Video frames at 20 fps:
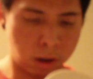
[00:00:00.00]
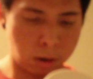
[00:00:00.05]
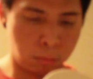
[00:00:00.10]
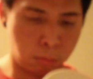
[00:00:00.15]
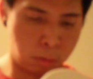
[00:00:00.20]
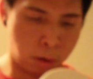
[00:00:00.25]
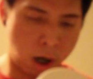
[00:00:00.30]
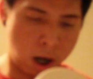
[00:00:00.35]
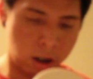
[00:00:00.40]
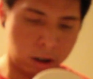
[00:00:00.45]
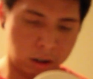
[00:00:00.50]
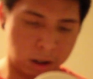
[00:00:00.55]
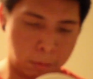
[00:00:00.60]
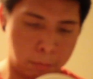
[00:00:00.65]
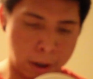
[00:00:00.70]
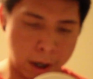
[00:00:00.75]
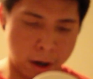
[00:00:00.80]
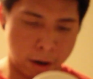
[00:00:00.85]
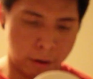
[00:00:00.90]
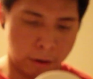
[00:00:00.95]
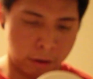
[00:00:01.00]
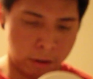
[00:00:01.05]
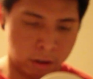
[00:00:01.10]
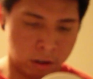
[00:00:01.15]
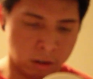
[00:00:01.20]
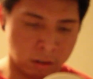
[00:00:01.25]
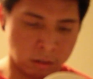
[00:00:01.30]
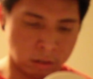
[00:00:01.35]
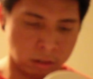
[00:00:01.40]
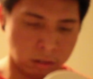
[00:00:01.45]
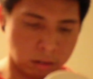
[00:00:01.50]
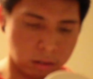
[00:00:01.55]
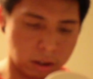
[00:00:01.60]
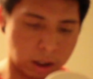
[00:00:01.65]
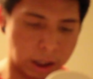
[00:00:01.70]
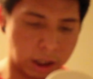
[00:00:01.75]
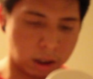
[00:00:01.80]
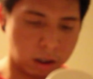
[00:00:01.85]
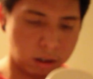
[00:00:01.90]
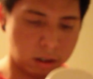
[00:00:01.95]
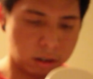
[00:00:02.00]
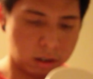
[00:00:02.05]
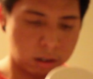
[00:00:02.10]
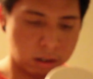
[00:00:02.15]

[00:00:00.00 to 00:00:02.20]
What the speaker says: broccoli powder and like